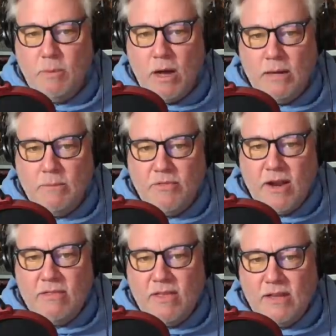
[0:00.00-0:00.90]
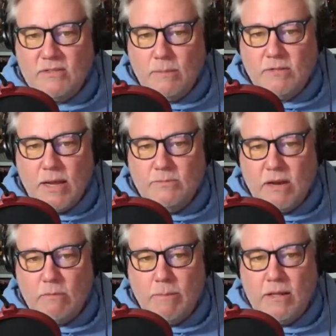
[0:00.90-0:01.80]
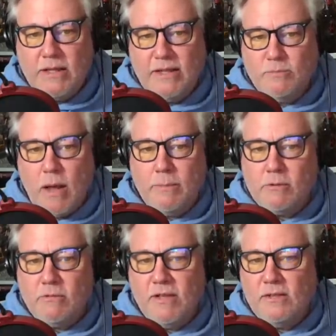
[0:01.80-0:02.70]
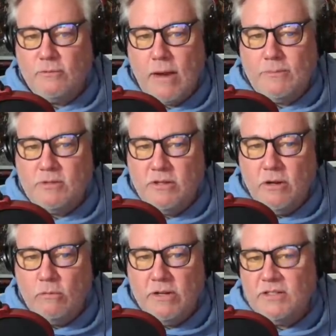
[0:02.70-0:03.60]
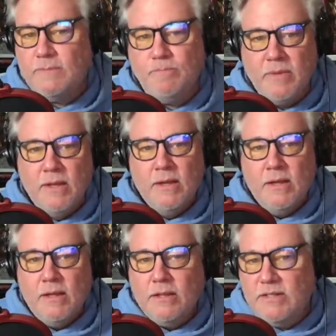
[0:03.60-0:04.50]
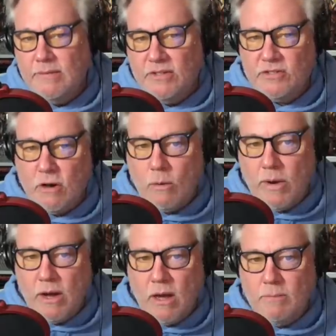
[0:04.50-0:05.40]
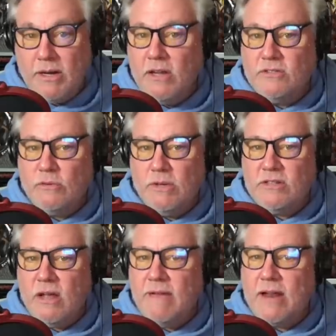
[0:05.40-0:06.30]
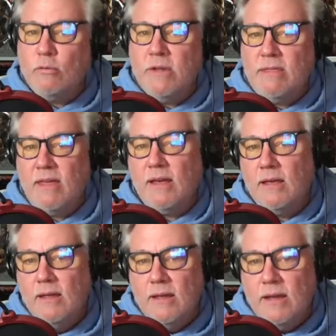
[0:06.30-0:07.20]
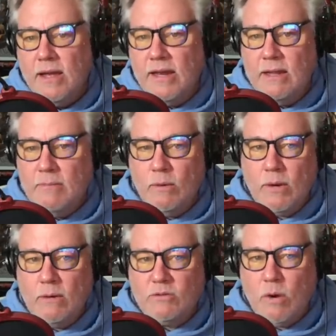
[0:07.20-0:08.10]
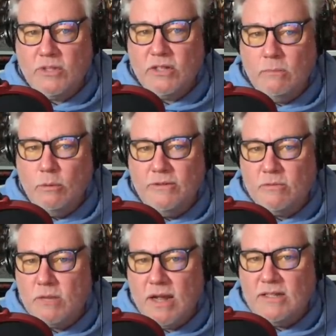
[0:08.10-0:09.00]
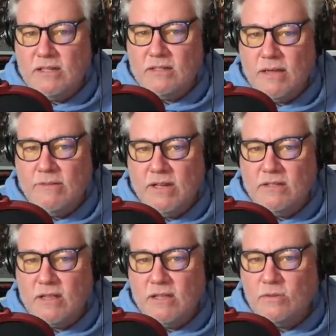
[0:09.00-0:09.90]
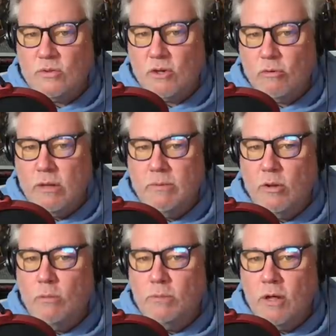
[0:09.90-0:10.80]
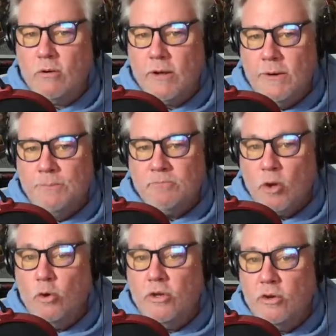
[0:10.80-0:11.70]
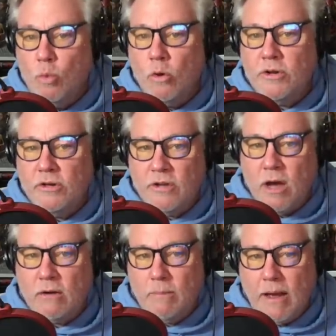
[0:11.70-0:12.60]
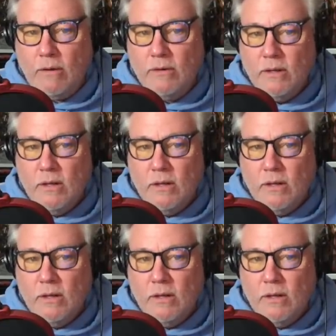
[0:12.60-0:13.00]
Bond, but then I think sometimes I rebel against popular things for absolutely no reason. The TV star went on, but here's the reason I've had a rethink. It hit me when I was watching the movies from the 1970s that this was a creepy old bloke who you'd warn your daughter about.